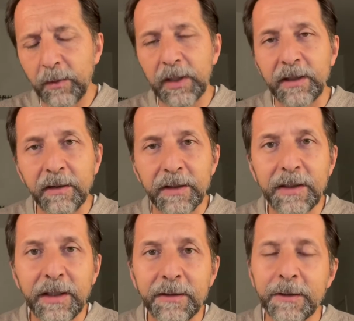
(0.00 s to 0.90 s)

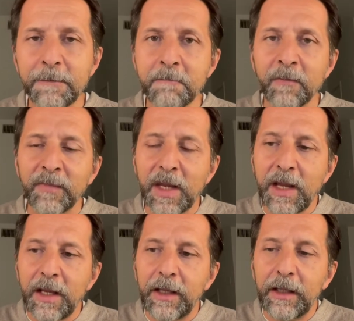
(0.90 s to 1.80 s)
106
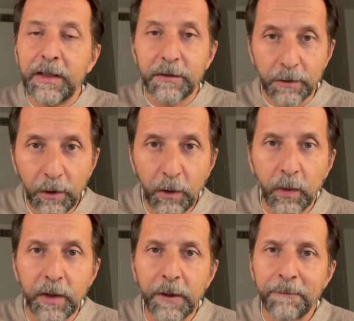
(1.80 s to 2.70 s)
is
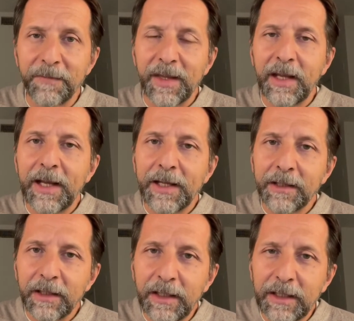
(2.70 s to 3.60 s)
slower
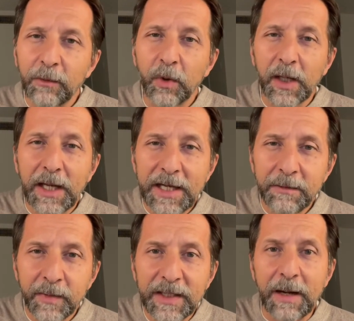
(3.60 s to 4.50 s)
and it kind of
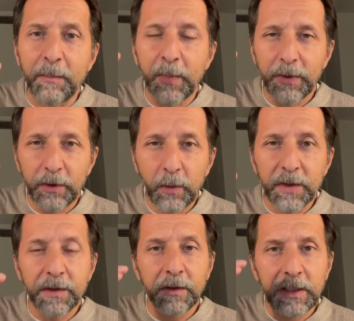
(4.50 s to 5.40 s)
climbs up to a
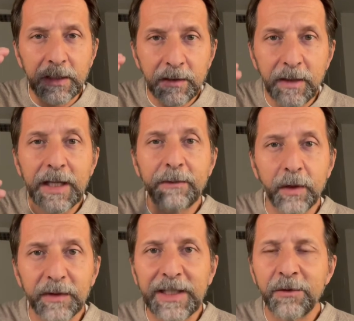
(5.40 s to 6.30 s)
certain level
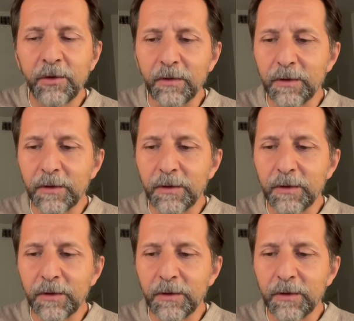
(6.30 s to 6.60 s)
of tension.